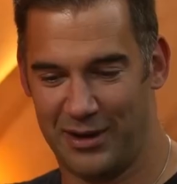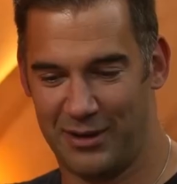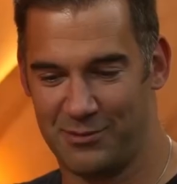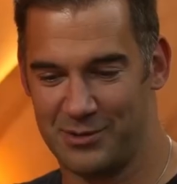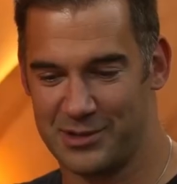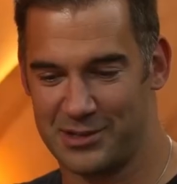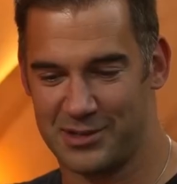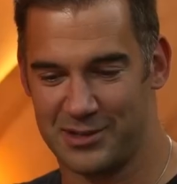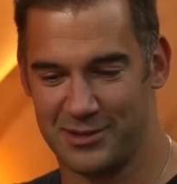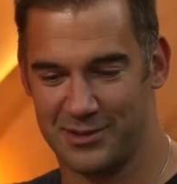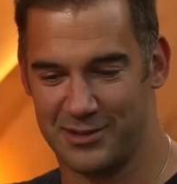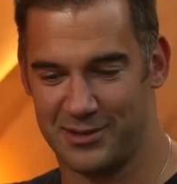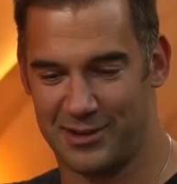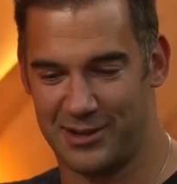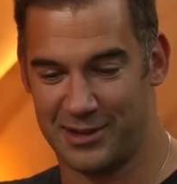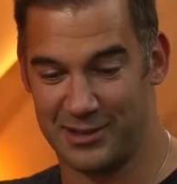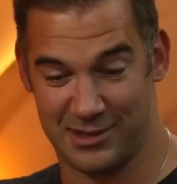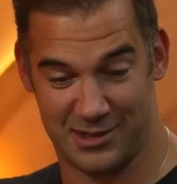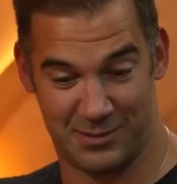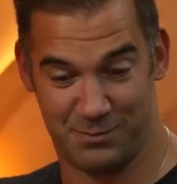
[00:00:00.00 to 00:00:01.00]
when I was
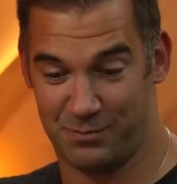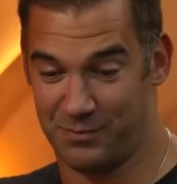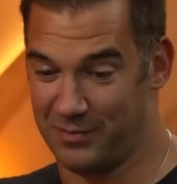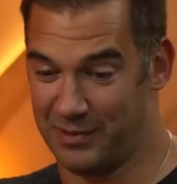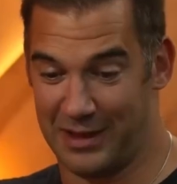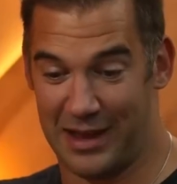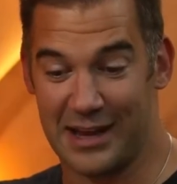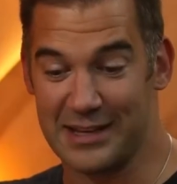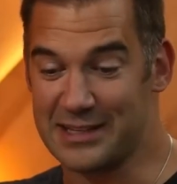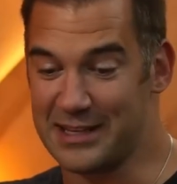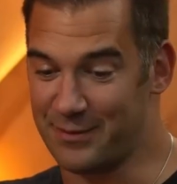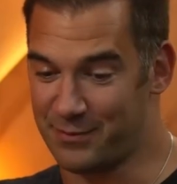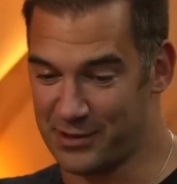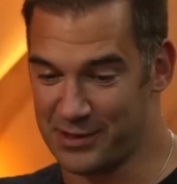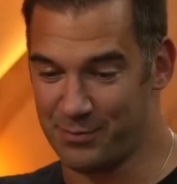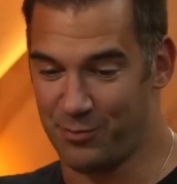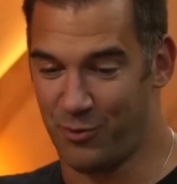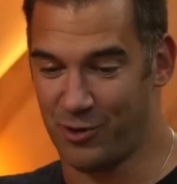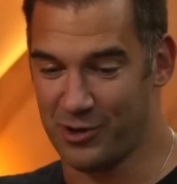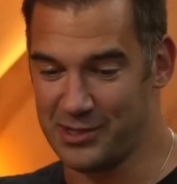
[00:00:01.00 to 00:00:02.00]
on lots of
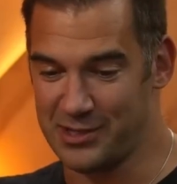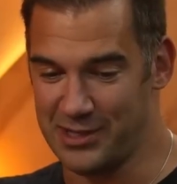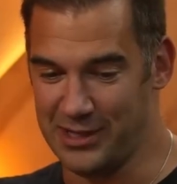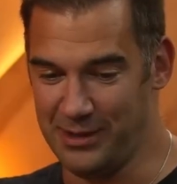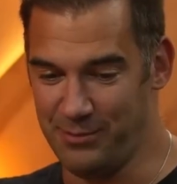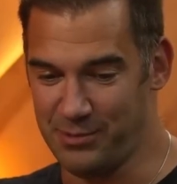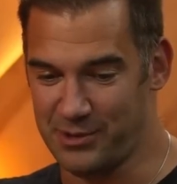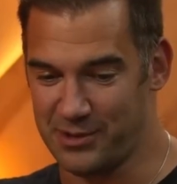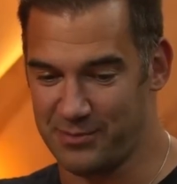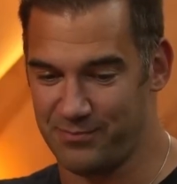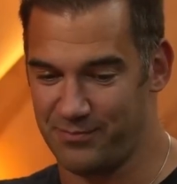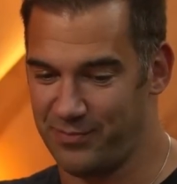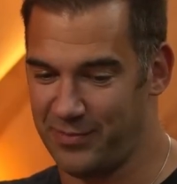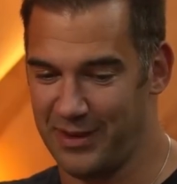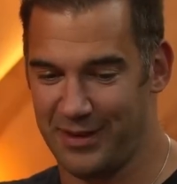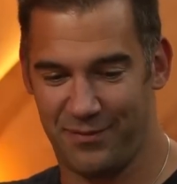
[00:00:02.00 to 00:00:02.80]
different sports teams,